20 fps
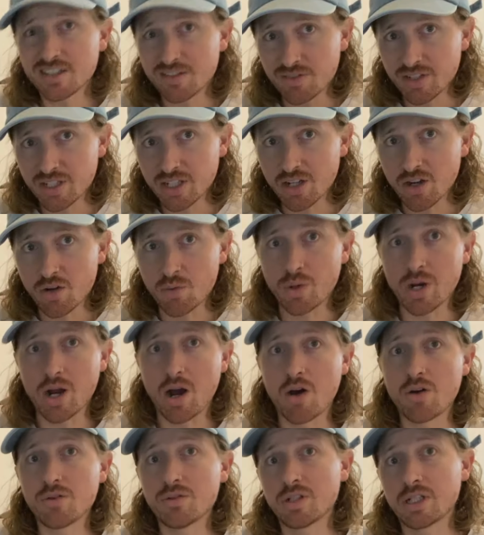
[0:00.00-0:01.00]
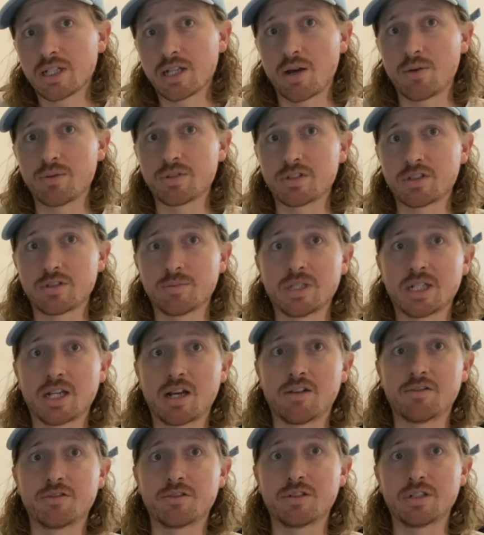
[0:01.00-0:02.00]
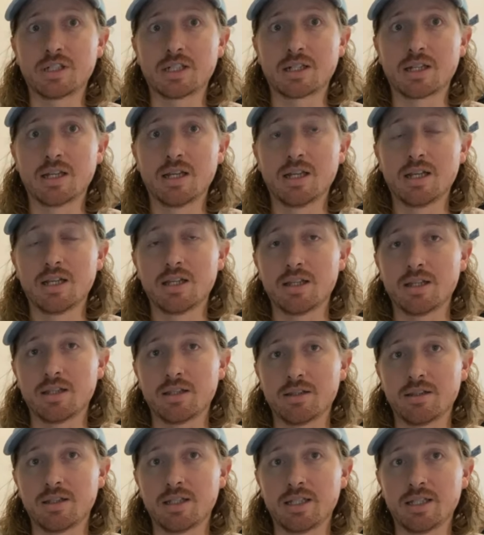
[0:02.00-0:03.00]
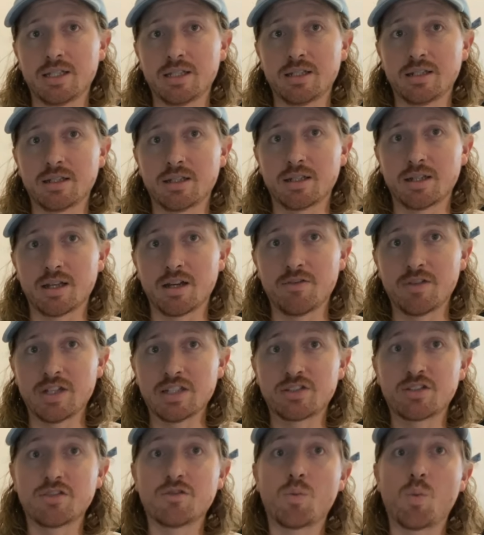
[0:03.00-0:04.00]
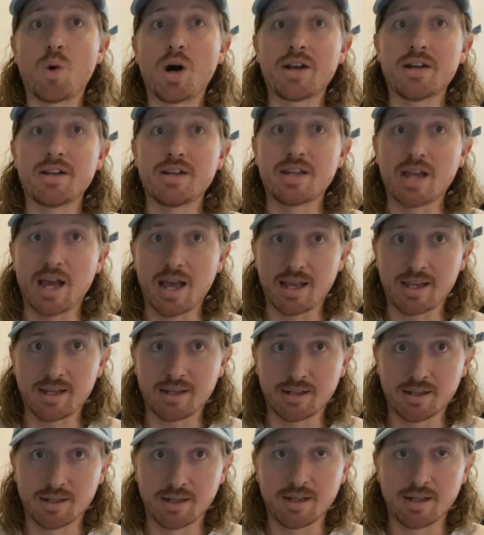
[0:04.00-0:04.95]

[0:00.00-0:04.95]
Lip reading: video, we're only going to be covering the events of one day,